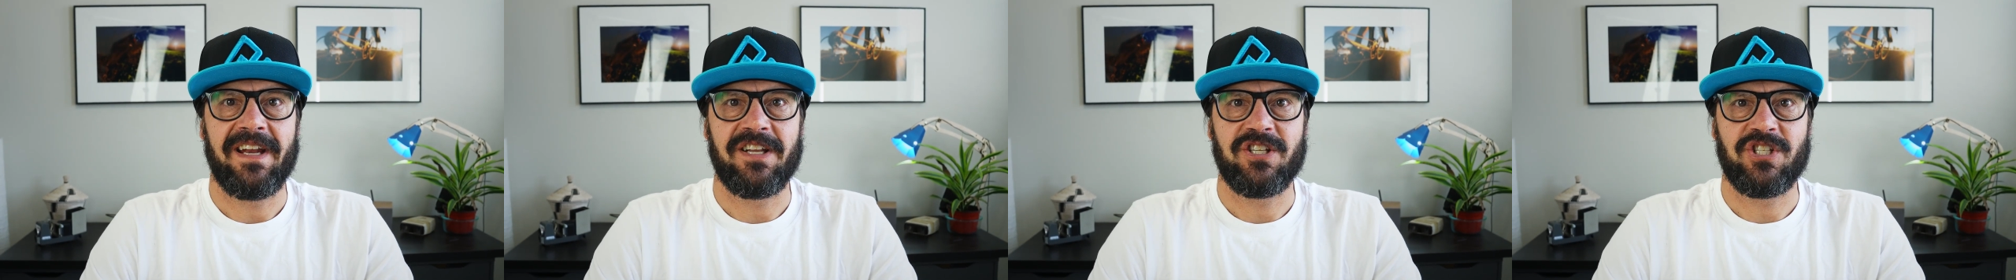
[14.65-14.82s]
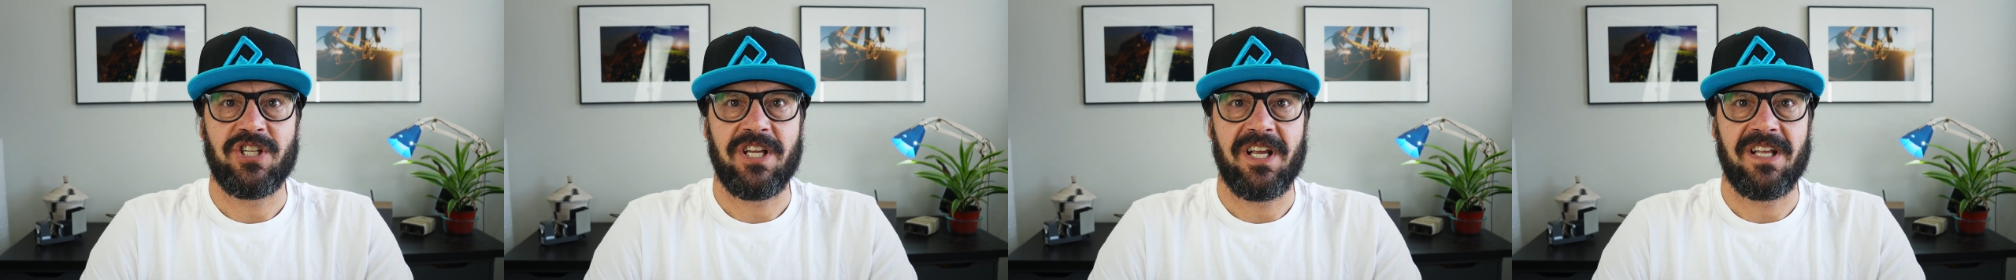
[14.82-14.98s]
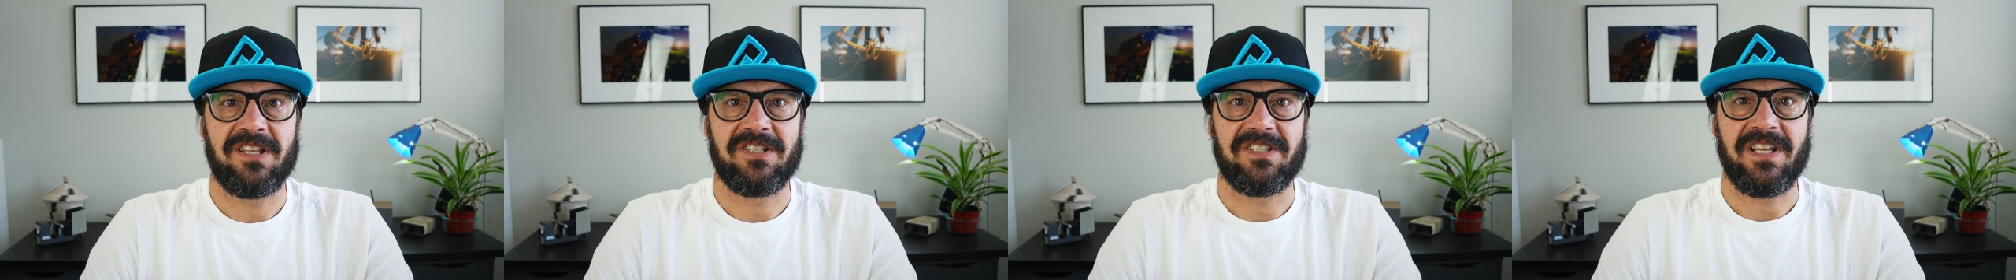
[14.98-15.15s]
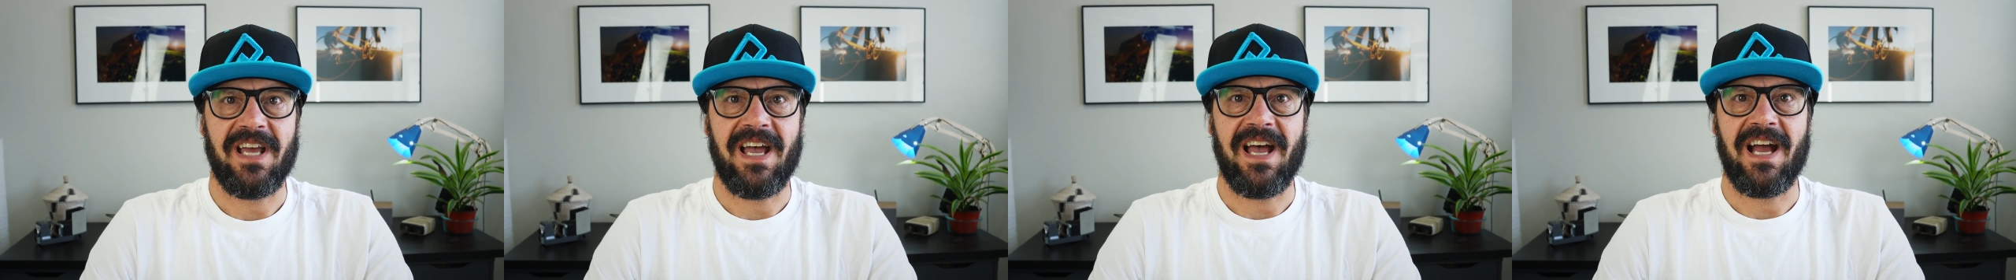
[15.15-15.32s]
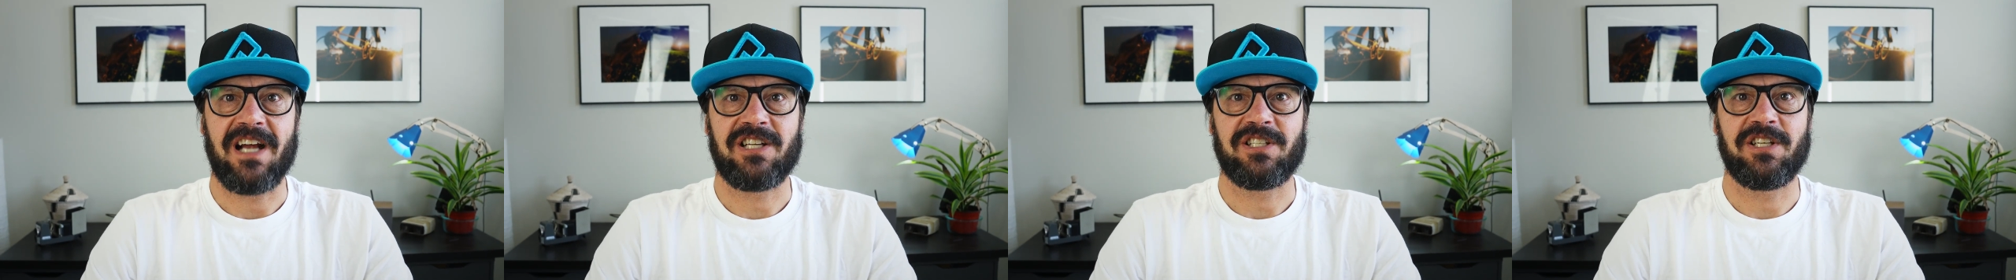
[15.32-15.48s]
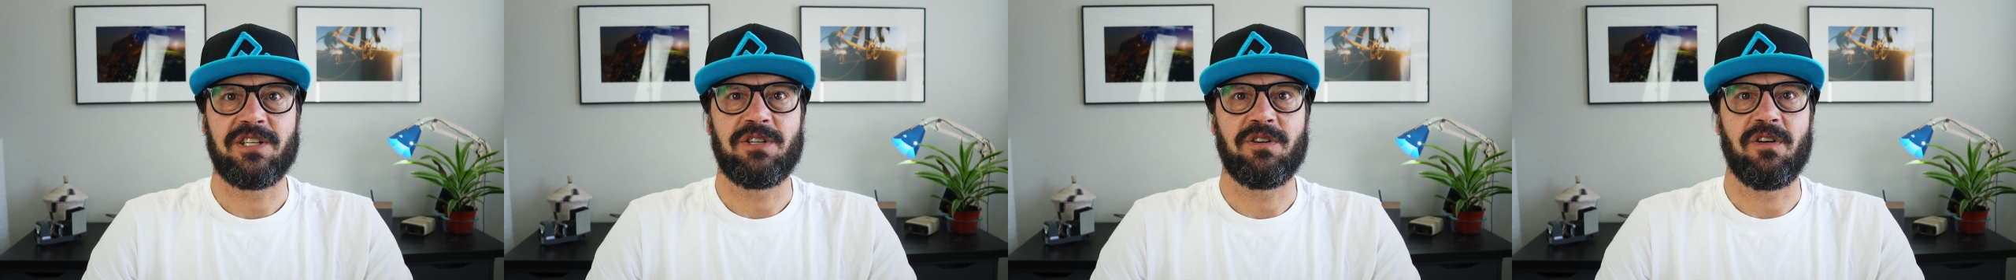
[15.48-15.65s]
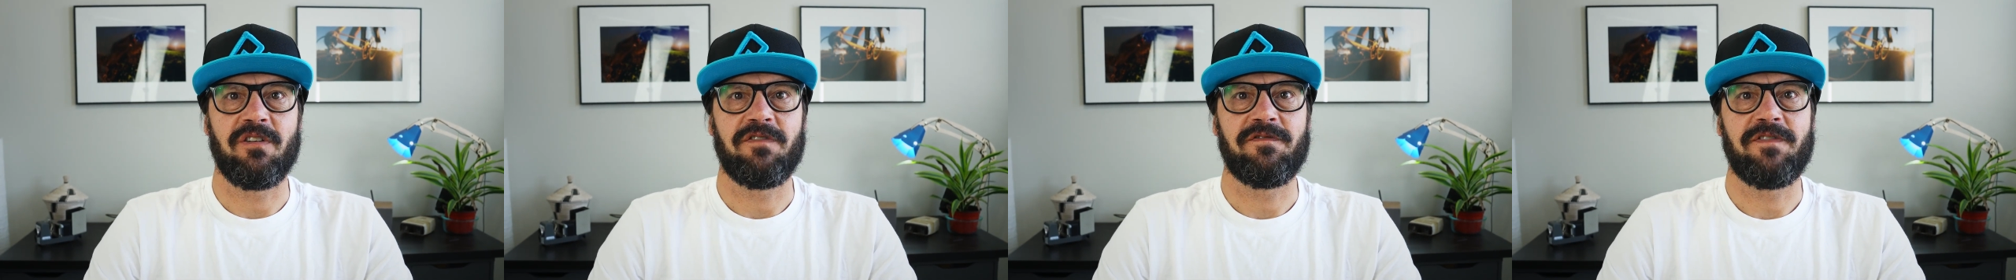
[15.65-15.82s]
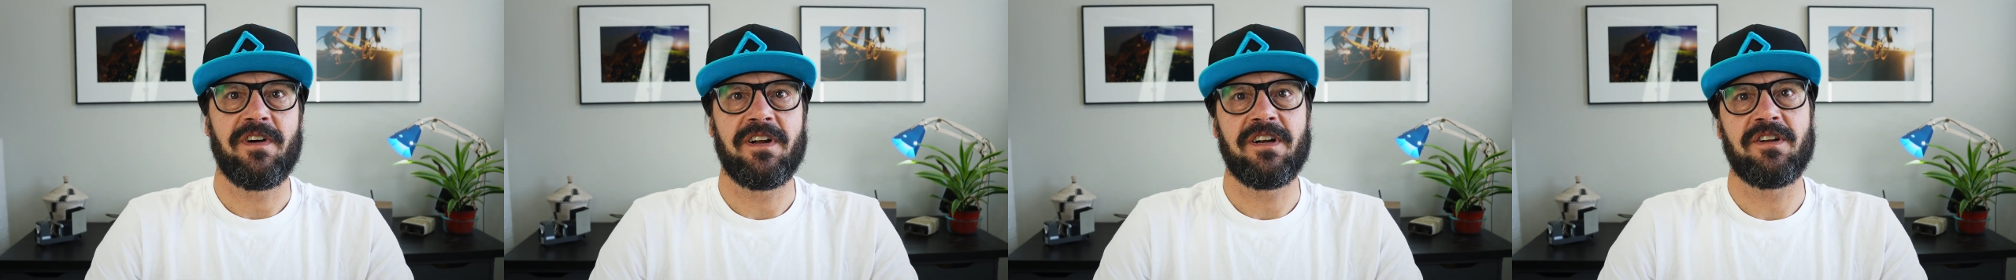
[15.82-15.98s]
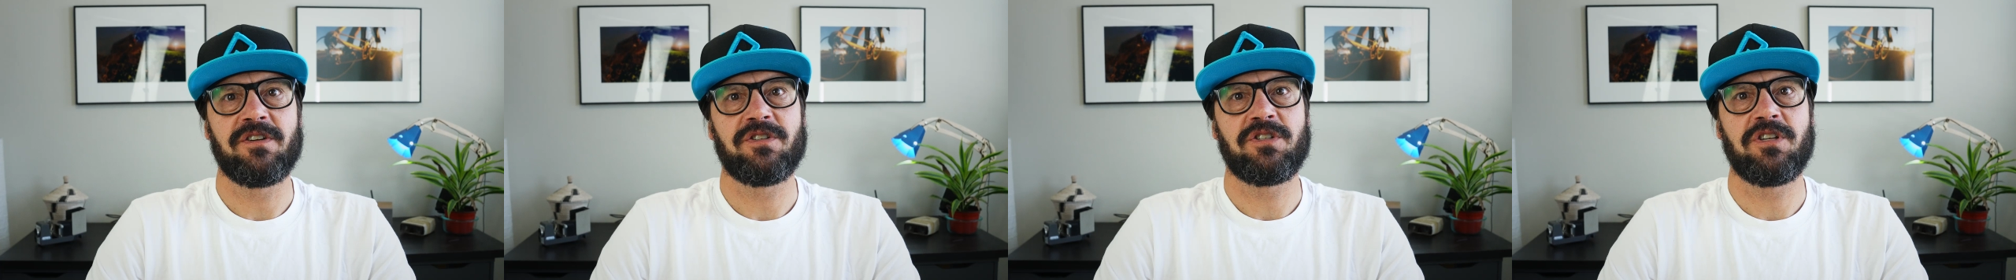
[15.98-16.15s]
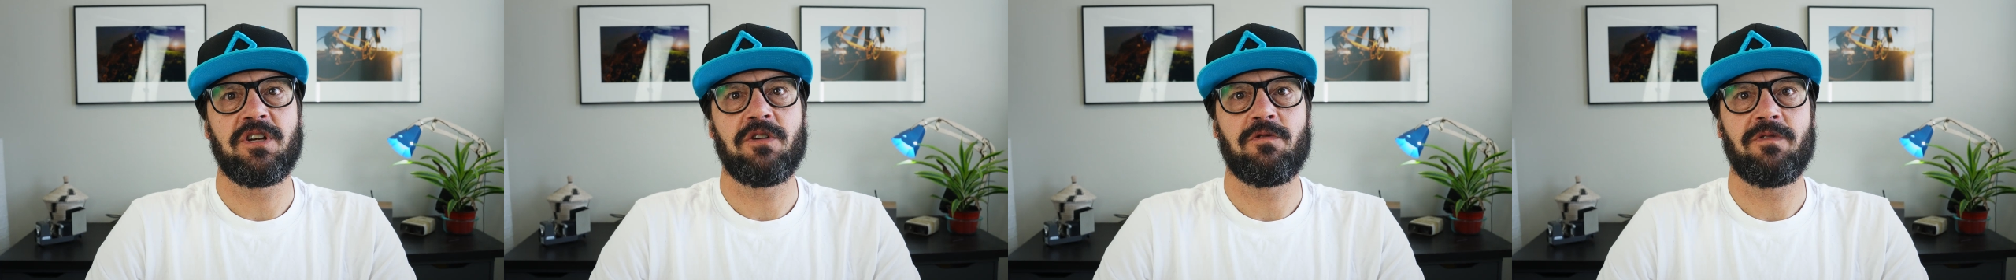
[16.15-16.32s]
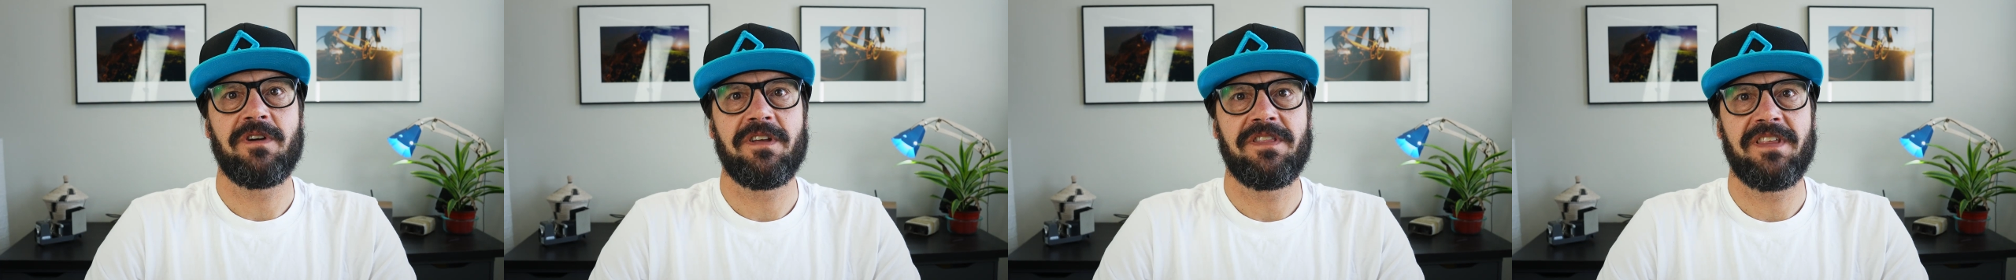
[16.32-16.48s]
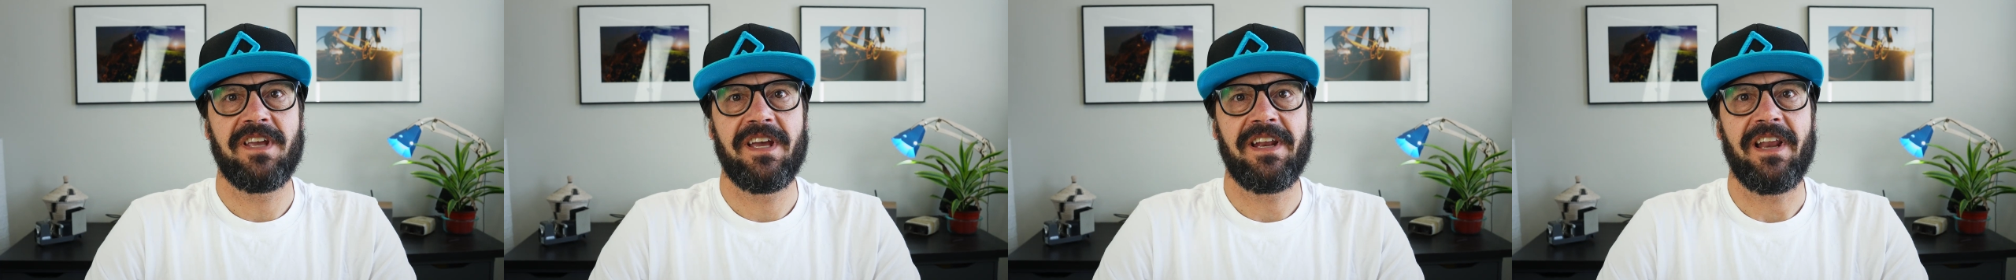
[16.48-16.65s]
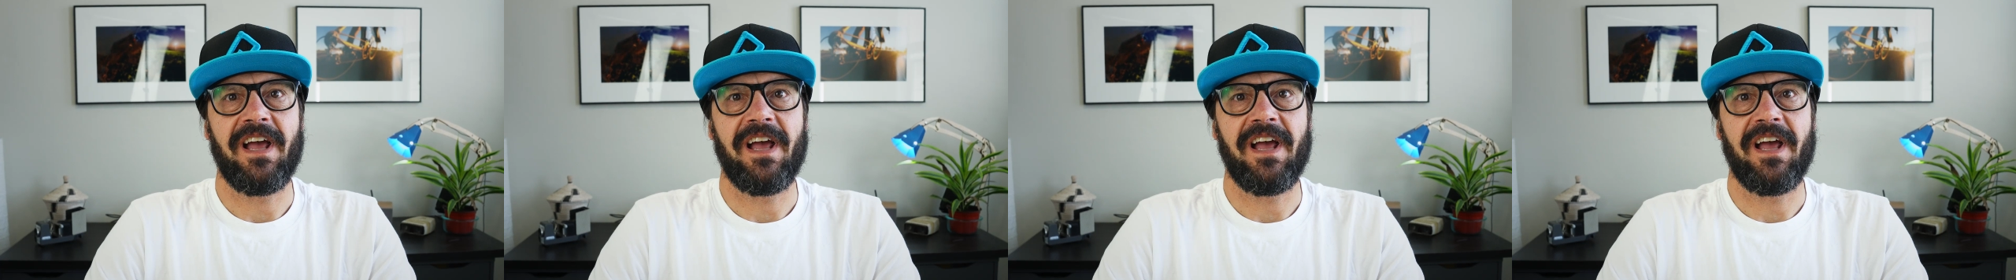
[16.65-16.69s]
chance to actually do a photo shoot with it,